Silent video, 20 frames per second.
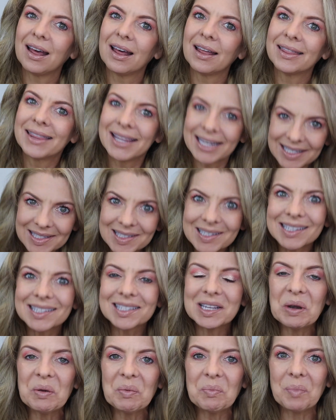This
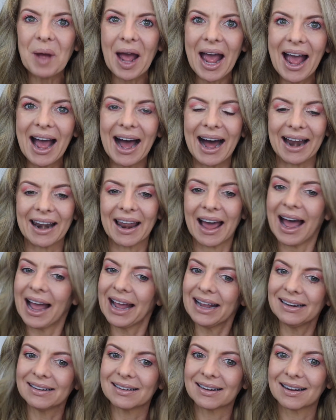isn't bad.
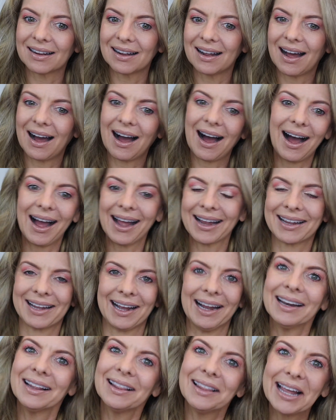I
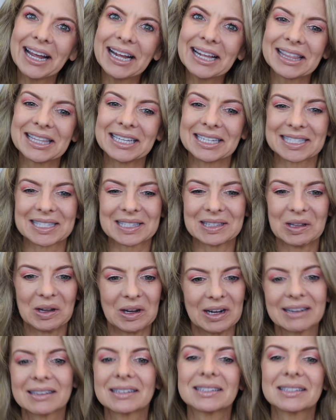kind of like this look.